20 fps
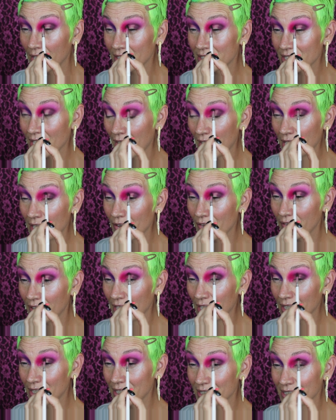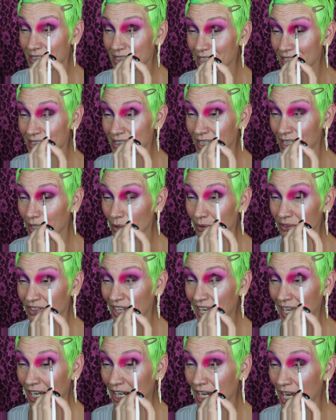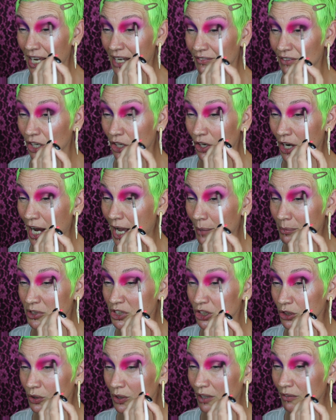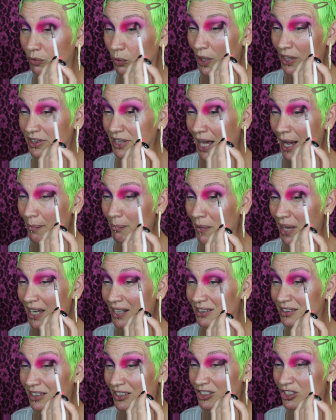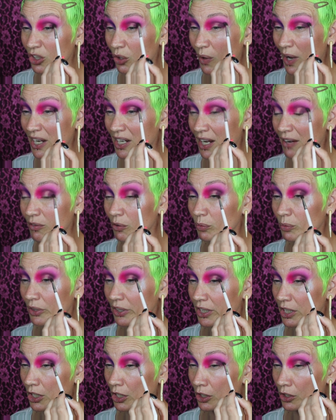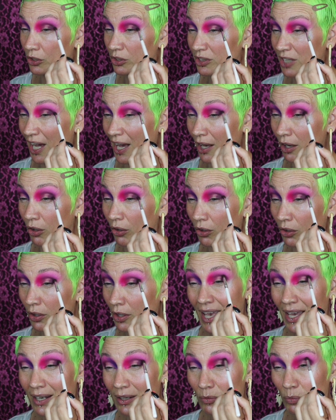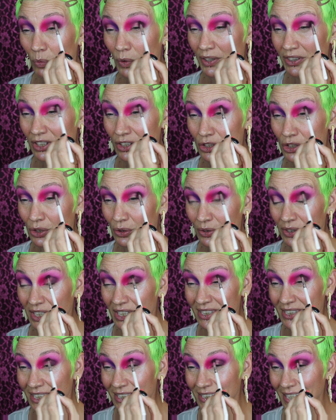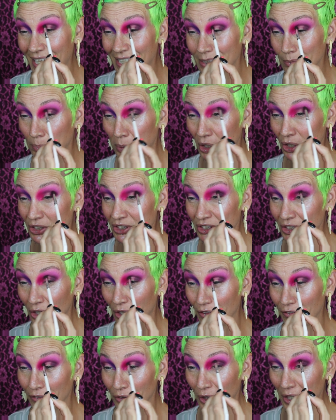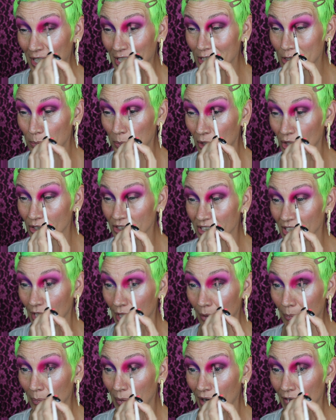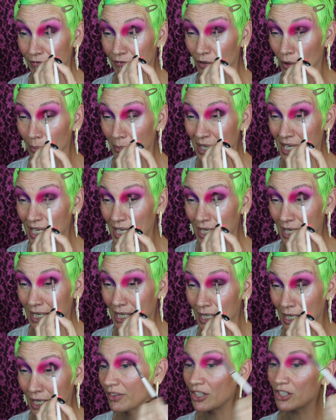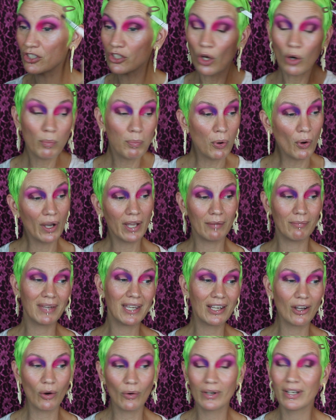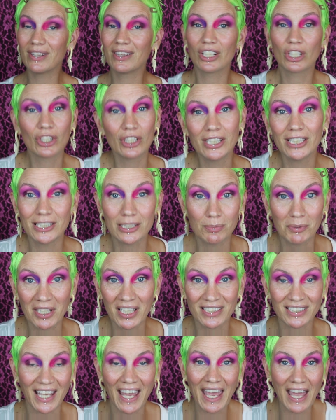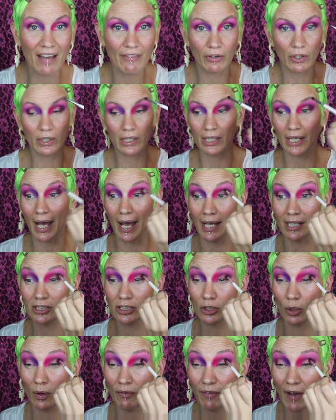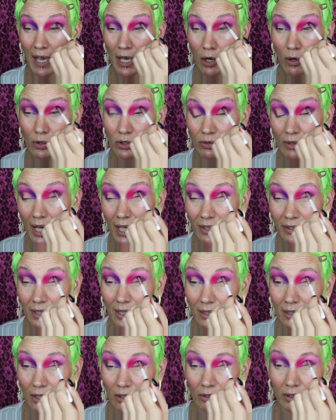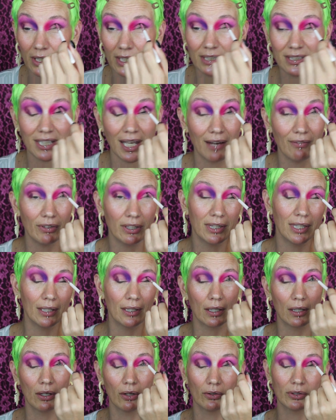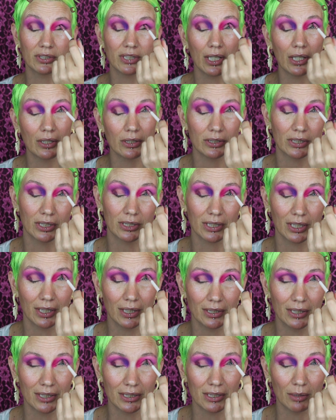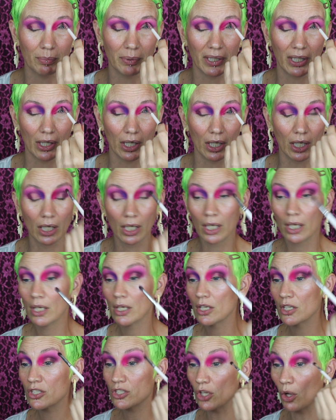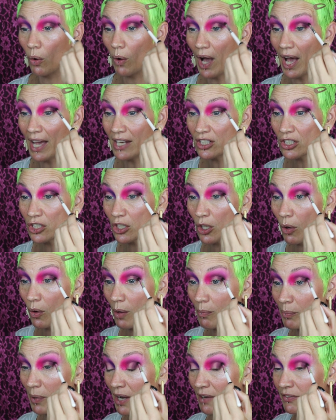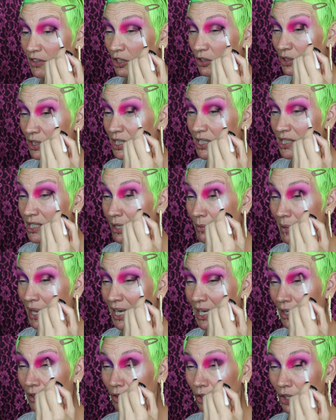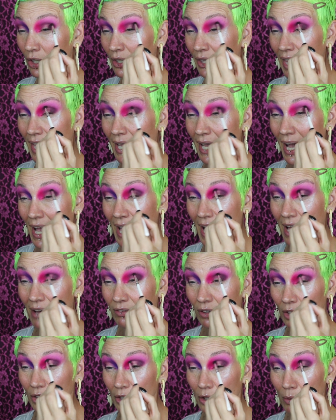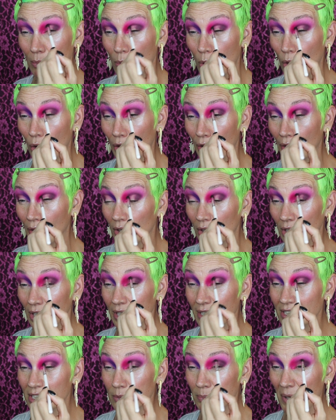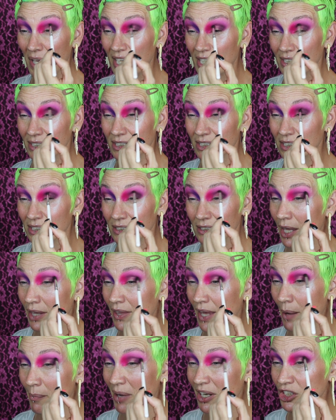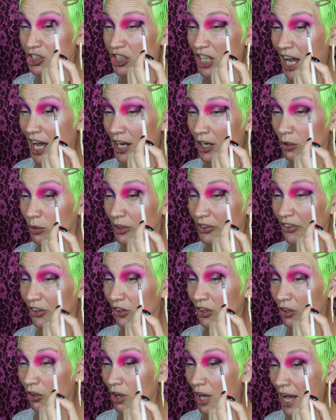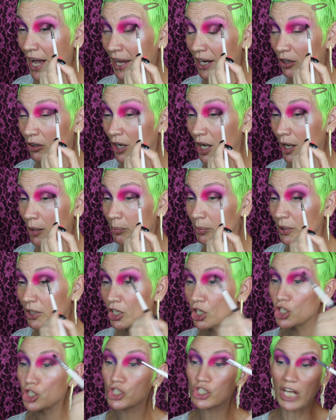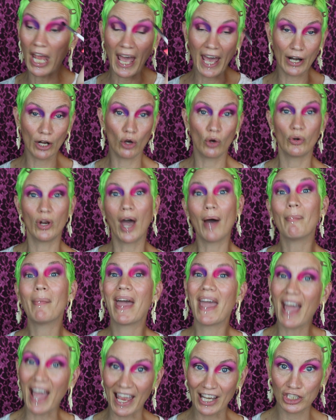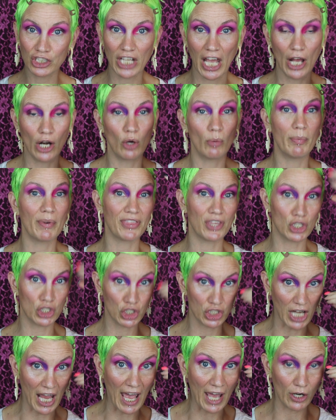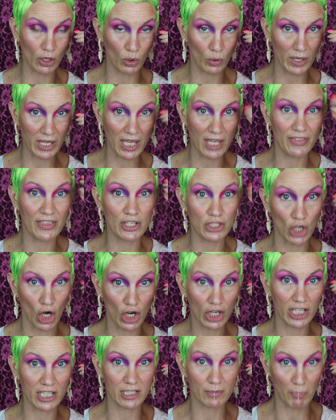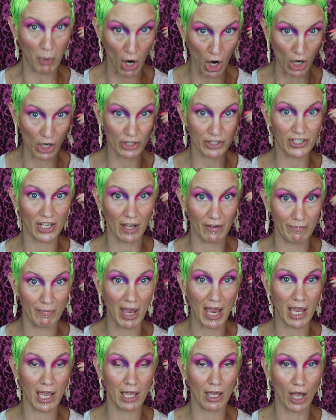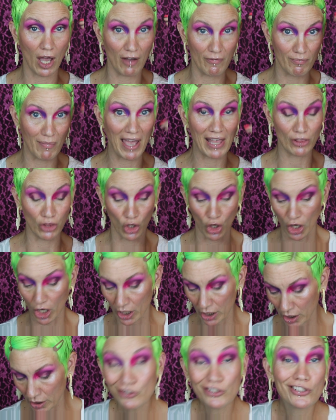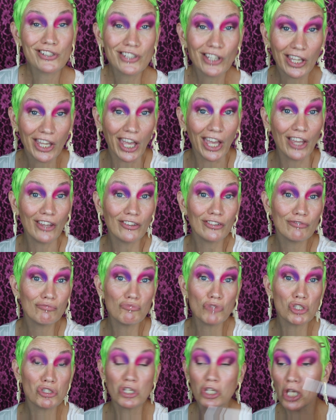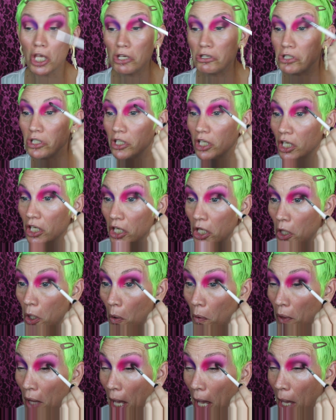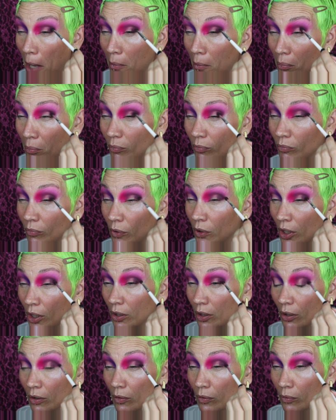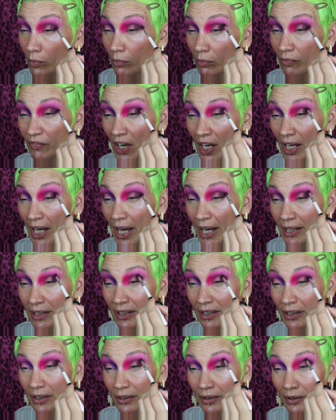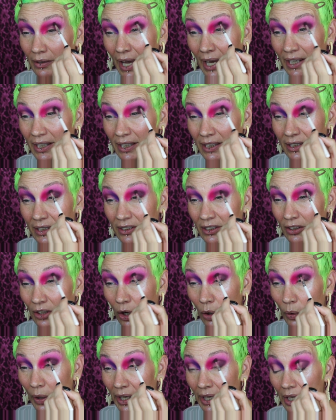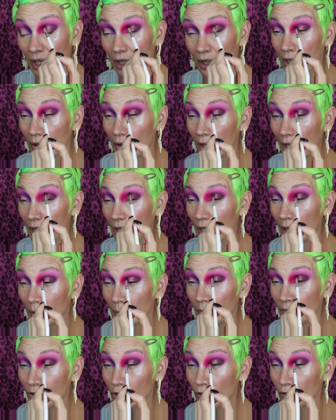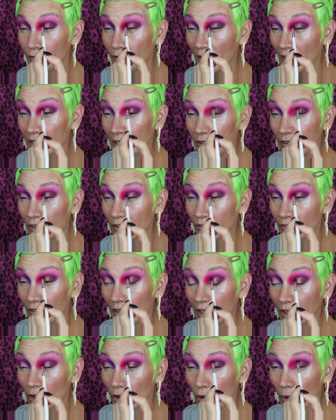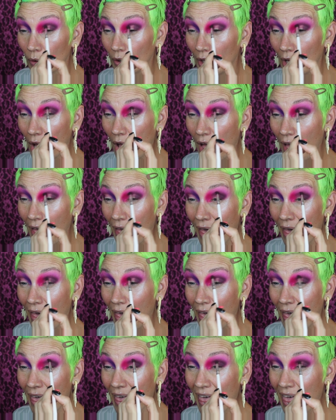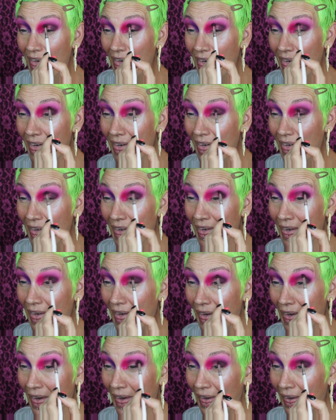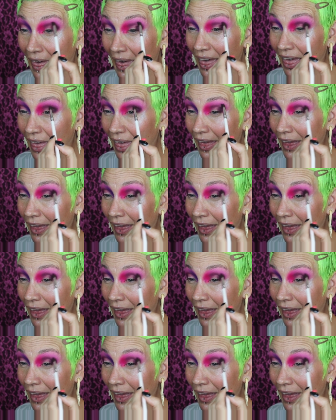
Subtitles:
it's kind of inconsistent. It was like a kind of a crapshoot of what that meant. And so I never really could tell. And what the truth is that's personal for each person. But for me, there's no point in me going in the crease because I have hooded eyes. So if I go directly in the crease, everything that goes there is just going to disappear. So I just go above the crease to make it look like I have a little more lid space and that my shadow is a little higher up. Shadow, not my eyeshadow, but the shadowy, the darkest parts of my look. Just in case you need to know that. Fuck, I did. I needed to know it. Here I am 2 fucking years later going, uh-huh.